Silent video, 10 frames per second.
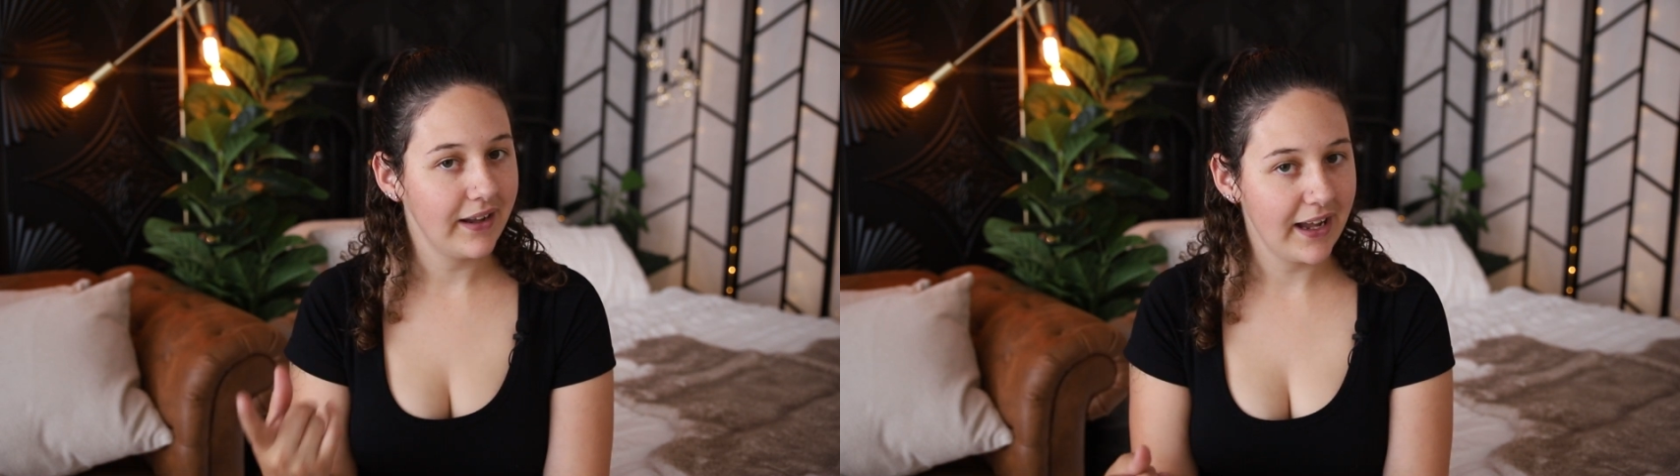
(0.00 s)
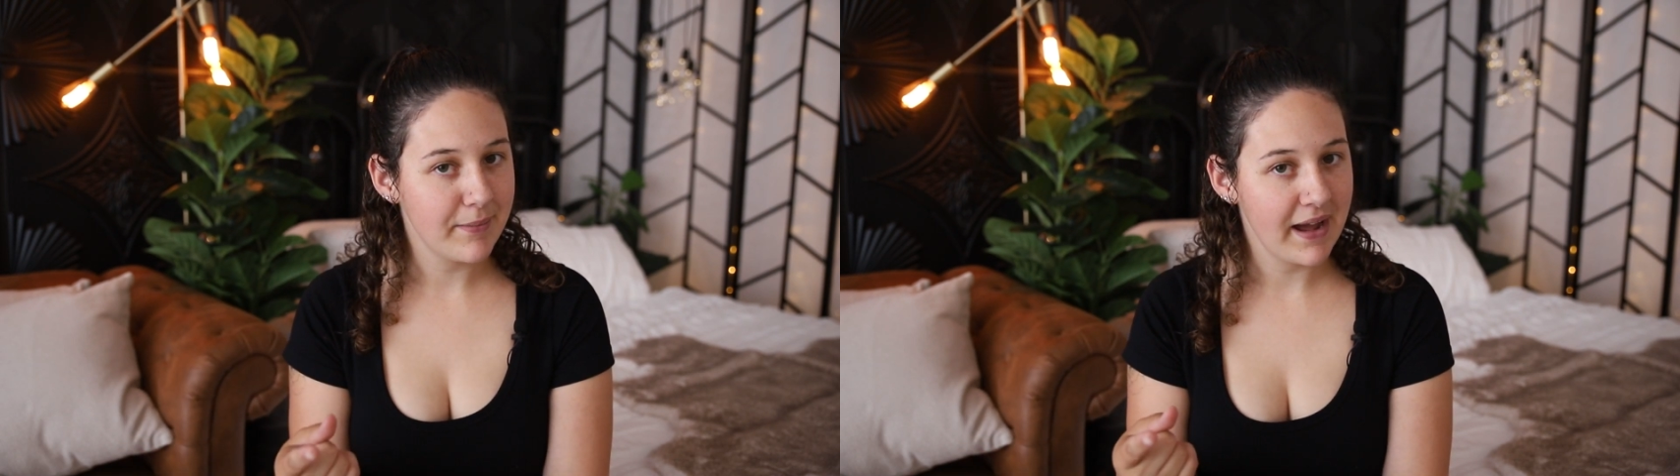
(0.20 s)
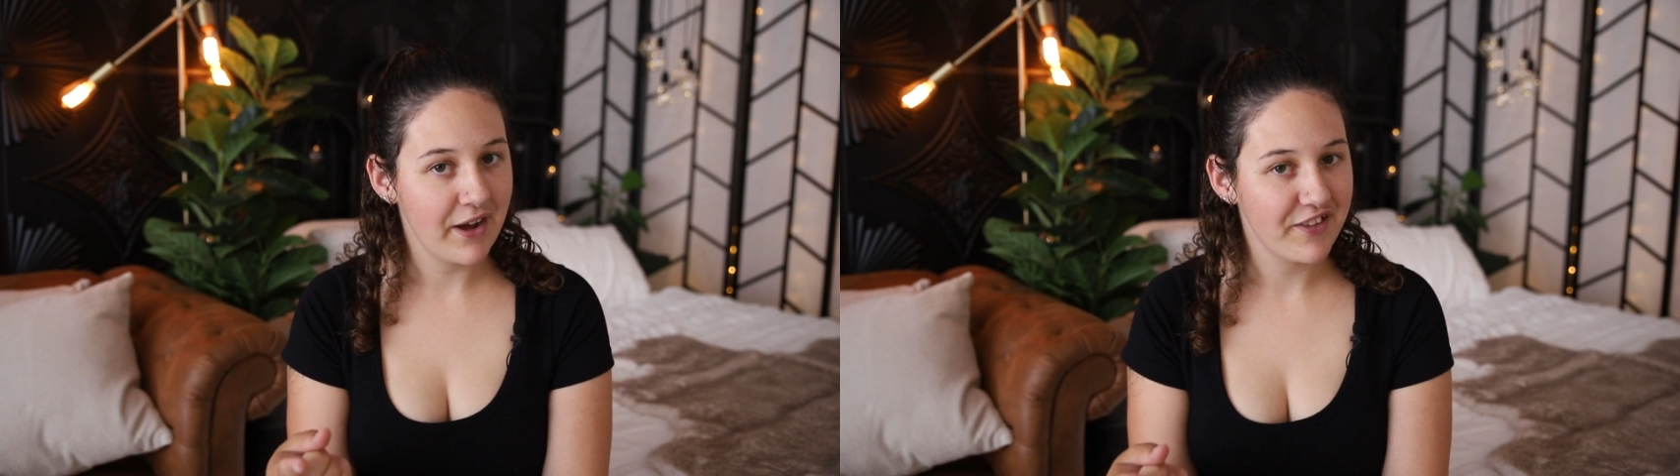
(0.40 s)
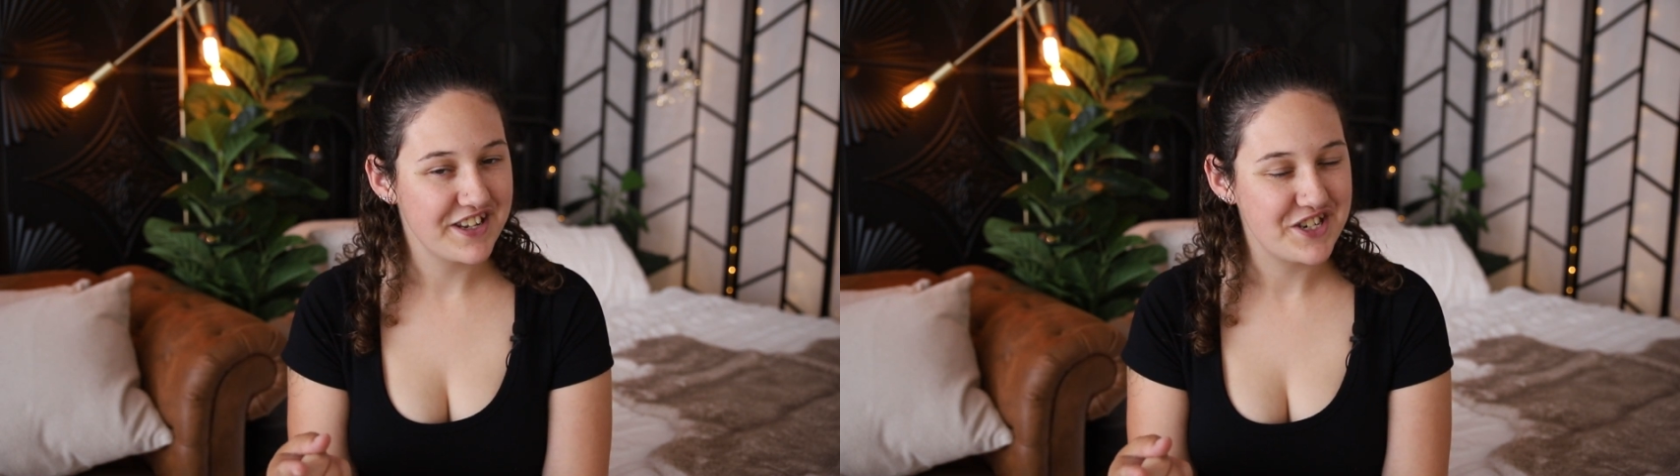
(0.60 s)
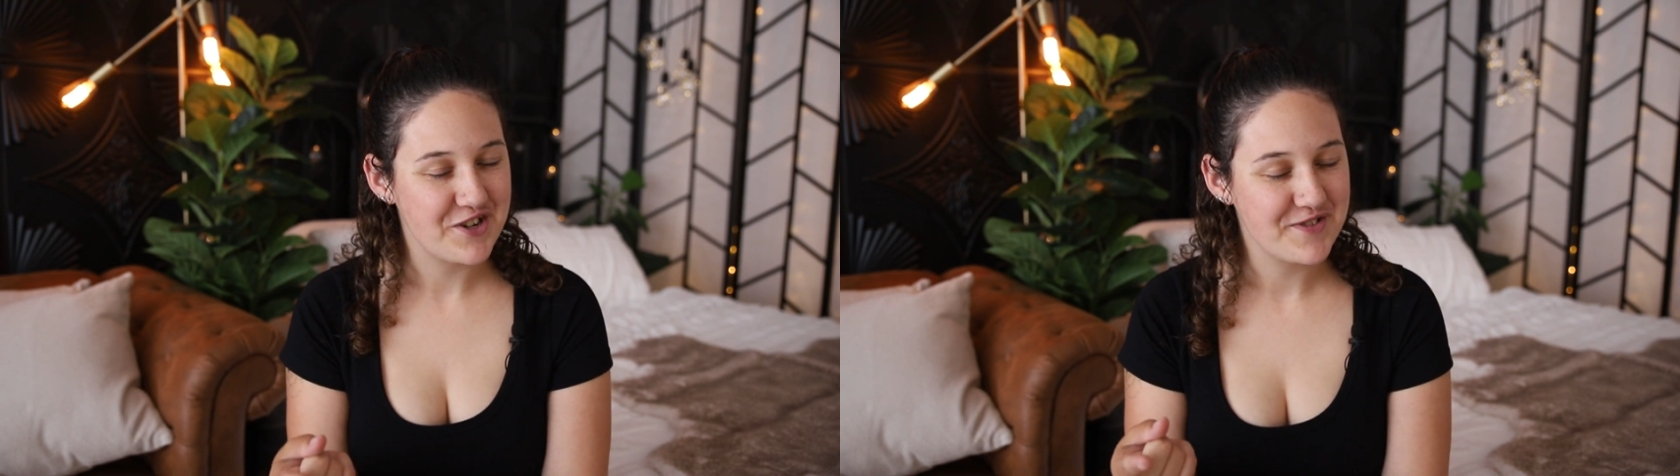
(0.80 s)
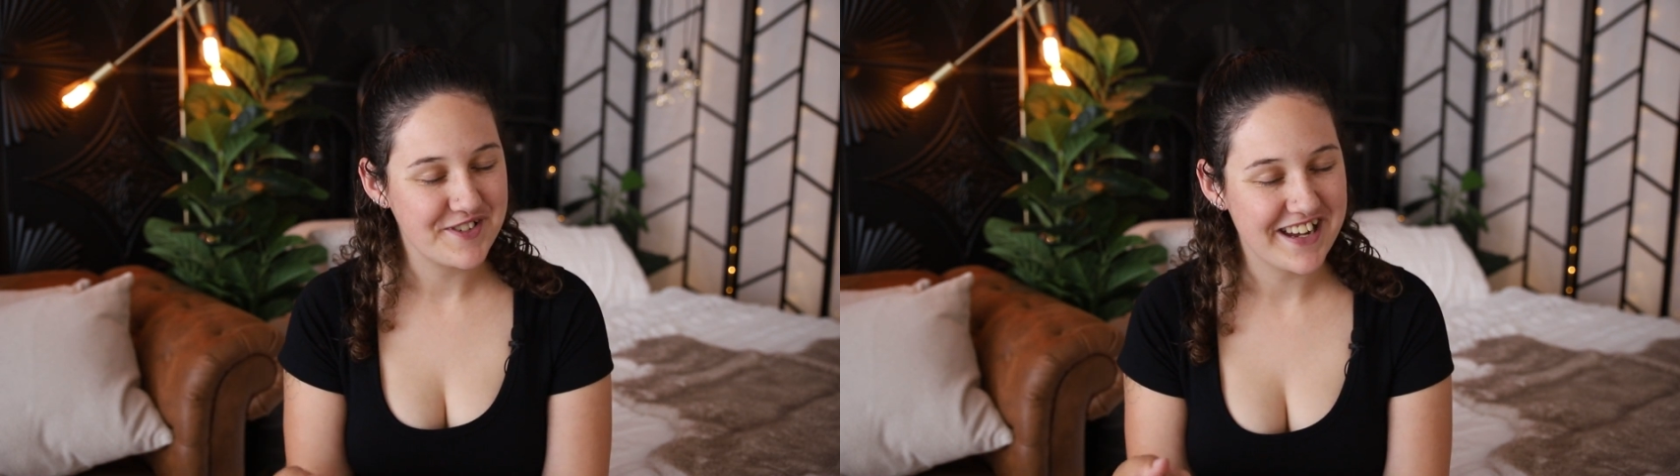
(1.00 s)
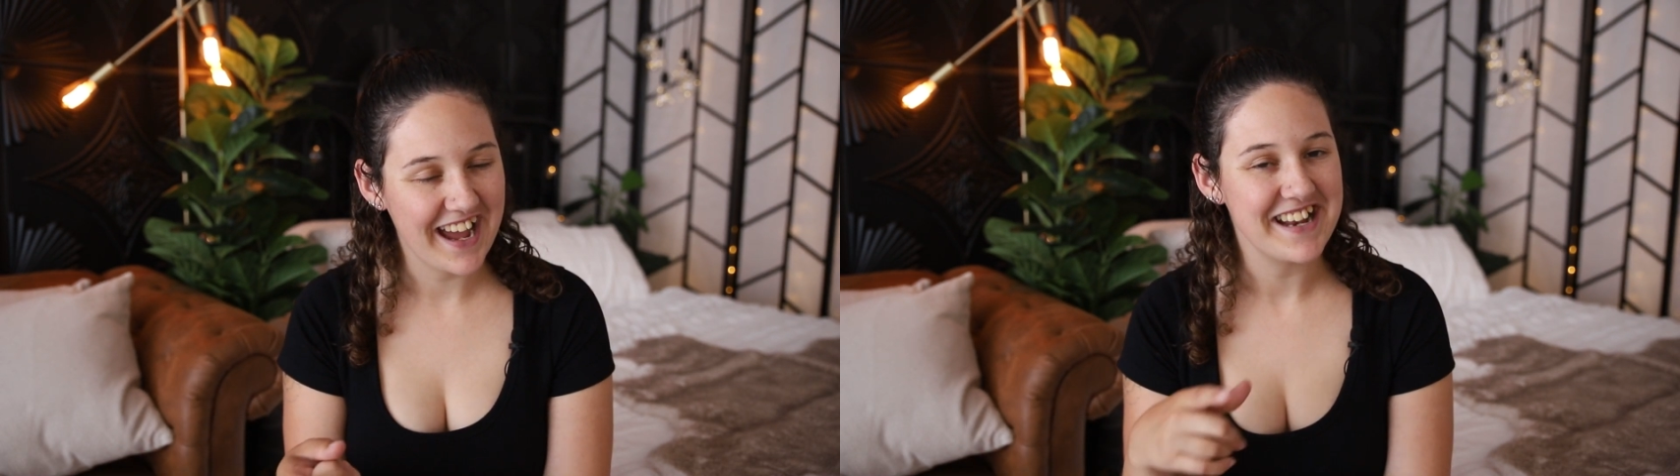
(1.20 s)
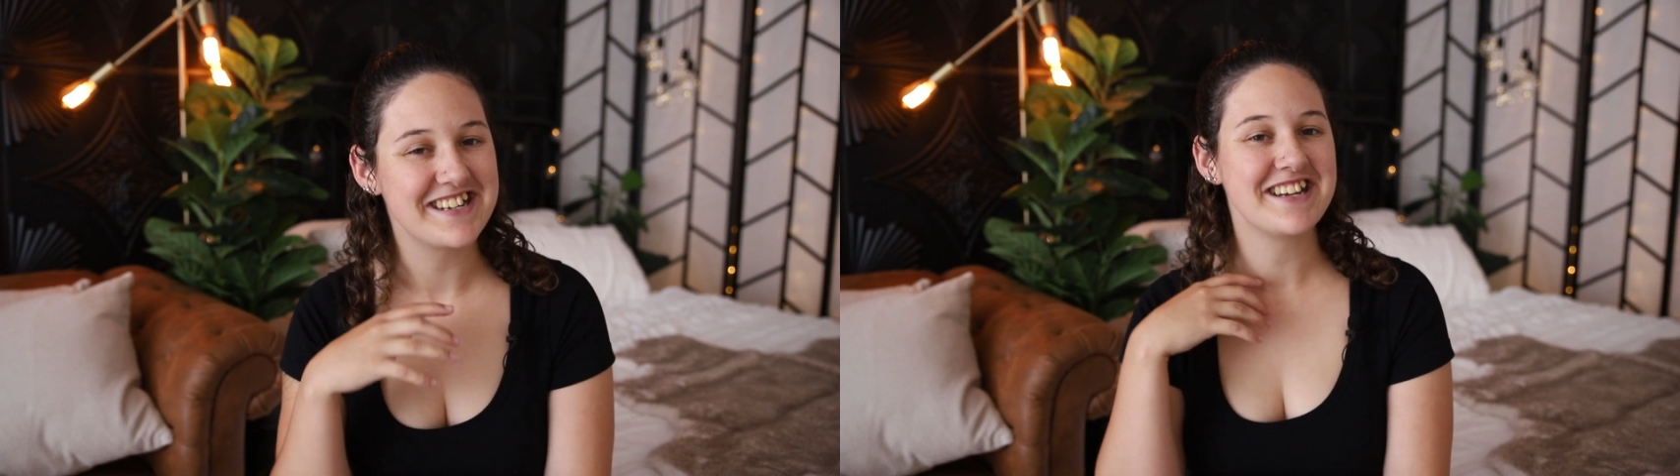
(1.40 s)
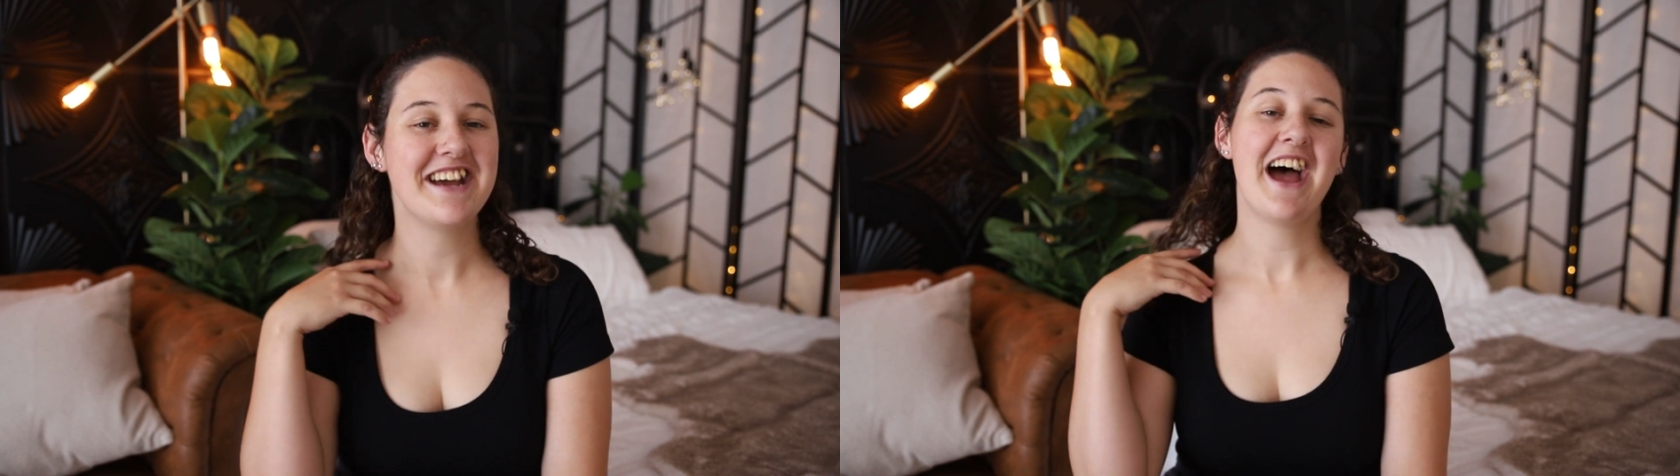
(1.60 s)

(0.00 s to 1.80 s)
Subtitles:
email that you will get,